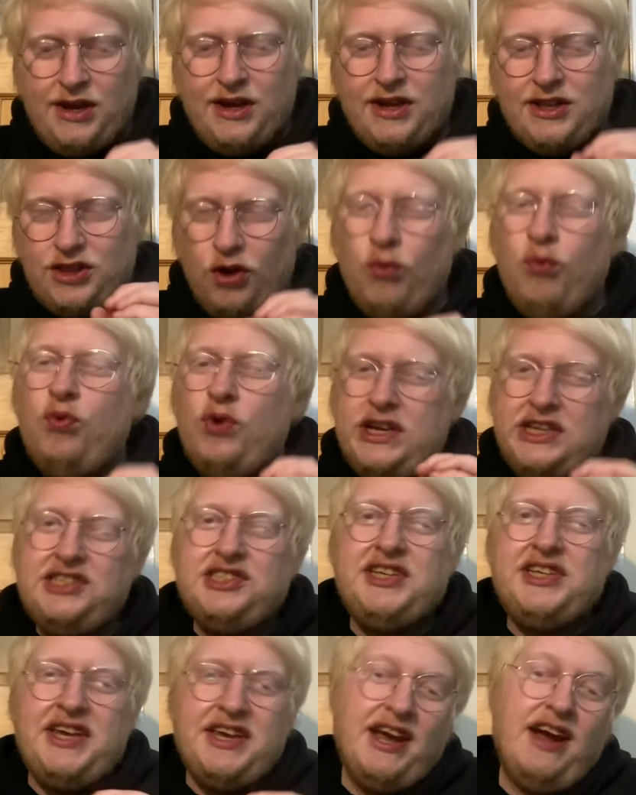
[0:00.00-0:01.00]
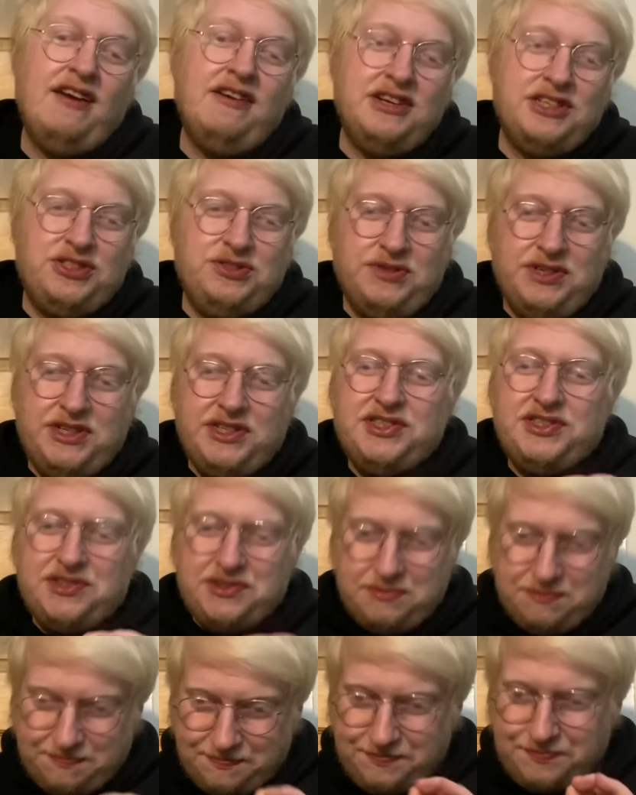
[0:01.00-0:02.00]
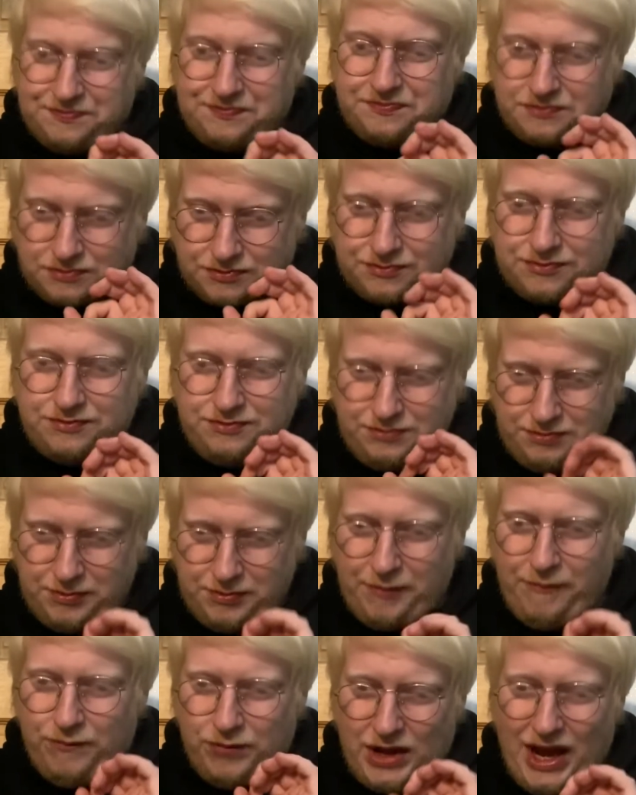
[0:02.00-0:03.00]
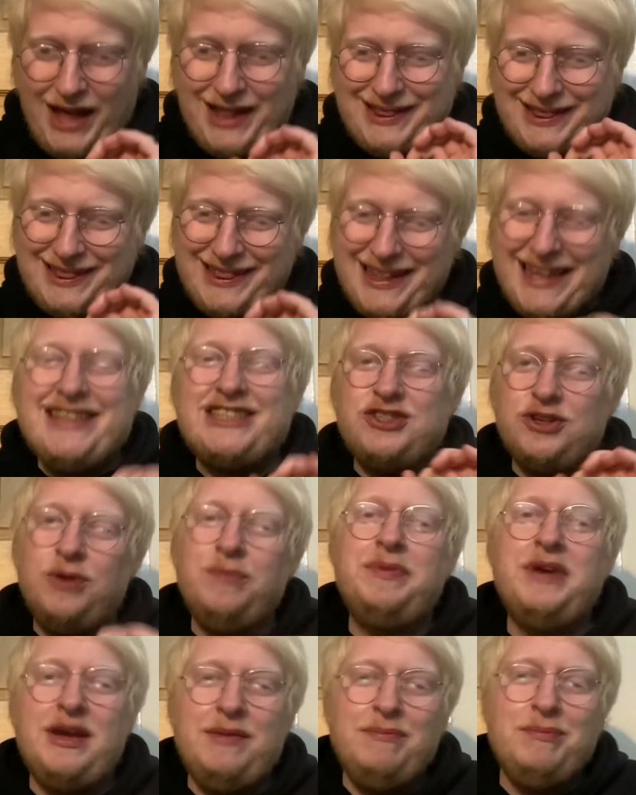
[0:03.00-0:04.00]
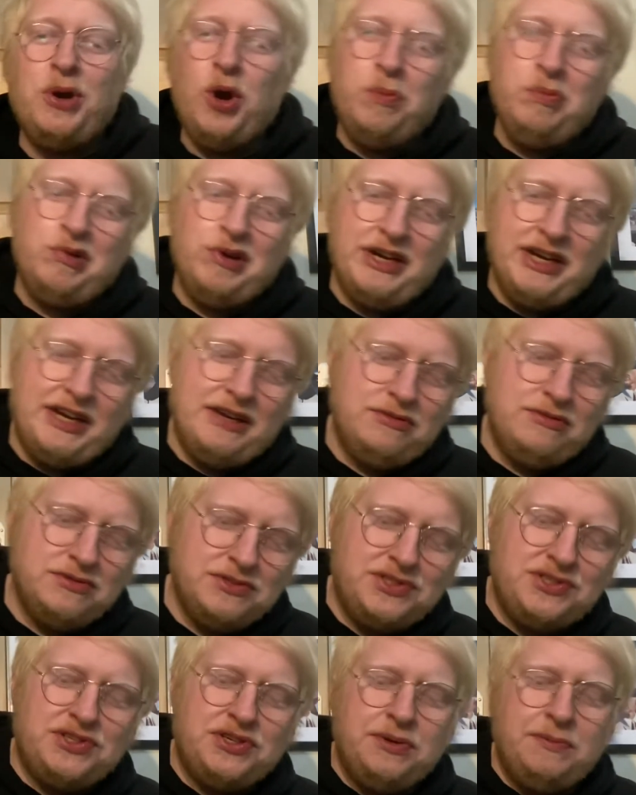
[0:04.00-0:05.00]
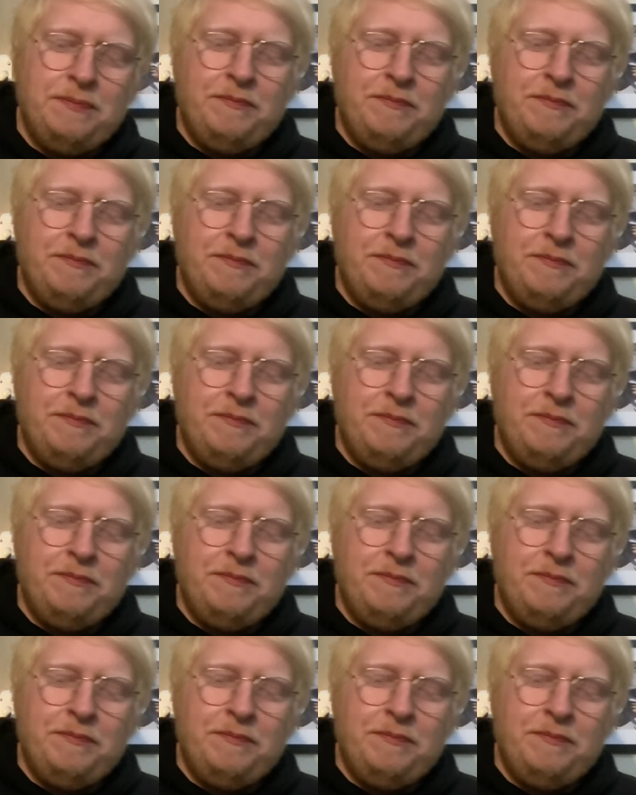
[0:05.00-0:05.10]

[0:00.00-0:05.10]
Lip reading: the whiskey character is a little bit more pronounced.